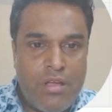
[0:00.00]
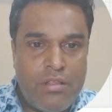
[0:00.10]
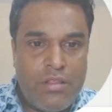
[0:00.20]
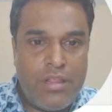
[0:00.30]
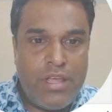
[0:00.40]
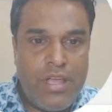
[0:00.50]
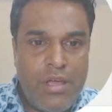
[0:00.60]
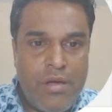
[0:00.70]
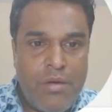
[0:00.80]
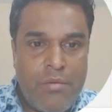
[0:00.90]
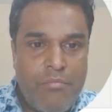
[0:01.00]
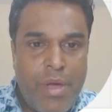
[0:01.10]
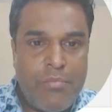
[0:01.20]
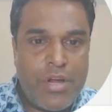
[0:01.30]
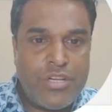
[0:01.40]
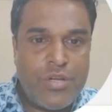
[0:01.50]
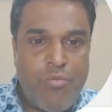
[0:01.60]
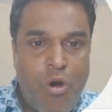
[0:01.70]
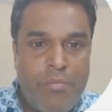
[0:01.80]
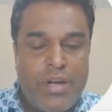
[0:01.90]
The membership
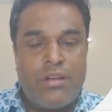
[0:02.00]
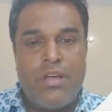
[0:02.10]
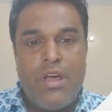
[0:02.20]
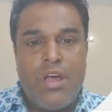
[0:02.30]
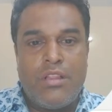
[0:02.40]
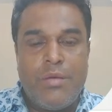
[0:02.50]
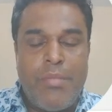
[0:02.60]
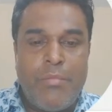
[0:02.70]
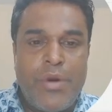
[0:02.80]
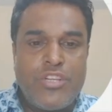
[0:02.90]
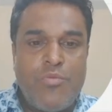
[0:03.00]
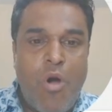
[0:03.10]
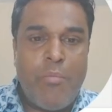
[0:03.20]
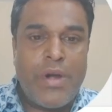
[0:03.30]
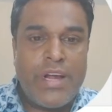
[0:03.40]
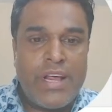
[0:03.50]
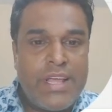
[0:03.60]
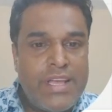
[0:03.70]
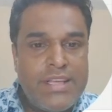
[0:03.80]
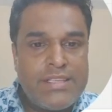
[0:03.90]
operator. The membership operator
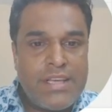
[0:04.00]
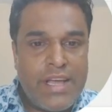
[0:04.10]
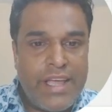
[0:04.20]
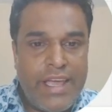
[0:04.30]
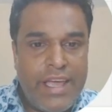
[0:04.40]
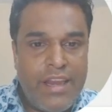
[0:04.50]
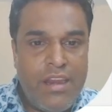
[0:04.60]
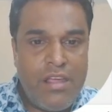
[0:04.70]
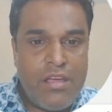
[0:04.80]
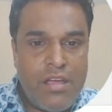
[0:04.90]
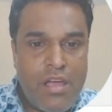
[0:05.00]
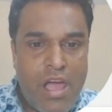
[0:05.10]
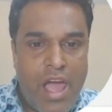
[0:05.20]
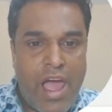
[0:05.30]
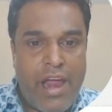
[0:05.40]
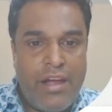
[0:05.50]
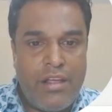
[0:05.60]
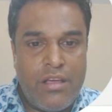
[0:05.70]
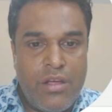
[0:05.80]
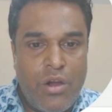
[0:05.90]
is in and
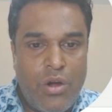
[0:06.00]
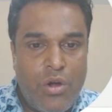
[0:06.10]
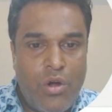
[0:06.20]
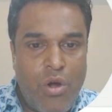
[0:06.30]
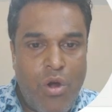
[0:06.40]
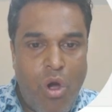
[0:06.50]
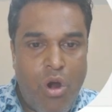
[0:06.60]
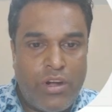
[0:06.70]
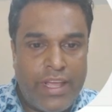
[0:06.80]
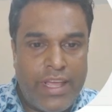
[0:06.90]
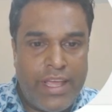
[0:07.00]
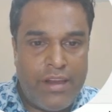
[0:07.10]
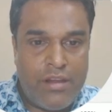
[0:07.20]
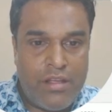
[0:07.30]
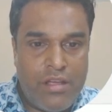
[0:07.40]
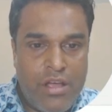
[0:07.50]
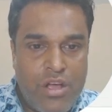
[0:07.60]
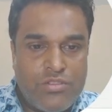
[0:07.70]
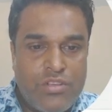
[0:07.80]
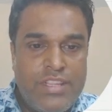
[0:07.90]
not in.
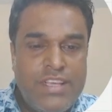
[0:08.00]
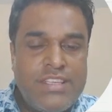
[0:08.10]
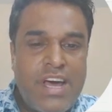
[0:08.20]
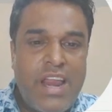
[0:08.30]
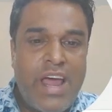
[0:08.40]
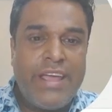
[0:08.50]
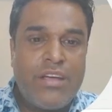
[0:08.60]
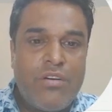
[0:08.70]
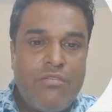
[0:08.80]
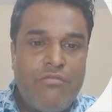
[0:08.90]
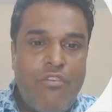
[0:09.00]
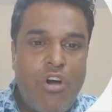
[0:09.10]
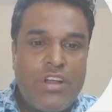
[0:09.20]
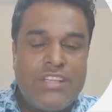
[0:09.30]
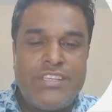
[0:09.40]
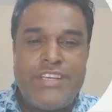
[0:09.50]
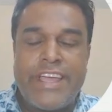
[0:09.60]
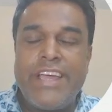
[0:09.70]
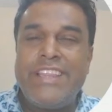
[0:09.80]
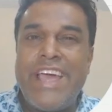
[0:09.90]
So these are like for
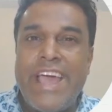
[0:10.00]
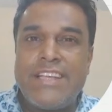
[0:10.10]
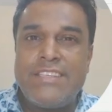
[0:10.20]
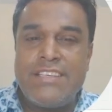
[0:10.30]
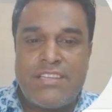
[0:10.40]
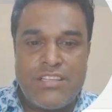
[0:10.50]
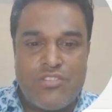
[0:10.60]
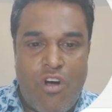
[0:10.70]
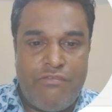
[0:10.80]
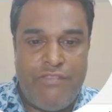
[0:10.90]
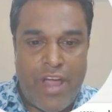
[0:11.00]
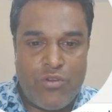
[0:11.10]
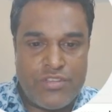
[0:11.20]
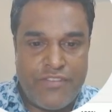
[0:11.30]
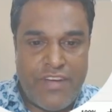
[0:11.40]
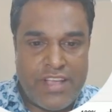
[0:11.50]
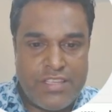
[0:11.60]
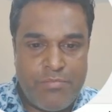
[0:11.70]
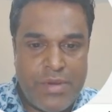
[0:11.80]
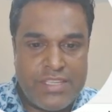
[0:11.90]
checking the existence of value. So if I
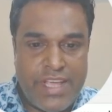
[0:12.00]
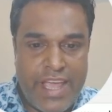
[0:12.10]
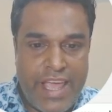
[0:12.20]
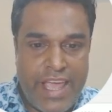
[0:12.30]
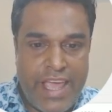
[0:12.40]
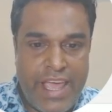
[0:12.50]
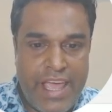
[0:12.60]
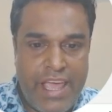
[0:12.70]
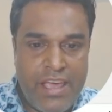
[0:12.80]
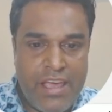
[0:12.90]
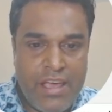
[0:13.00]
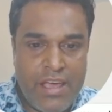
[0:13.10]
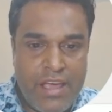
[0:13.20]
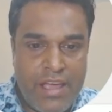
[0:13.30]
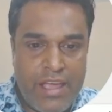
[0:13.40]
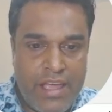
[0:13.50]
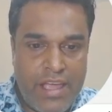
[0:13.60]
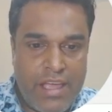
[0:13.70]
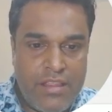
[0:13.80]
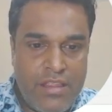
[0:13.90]
simply say A
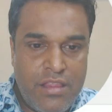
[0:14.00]
in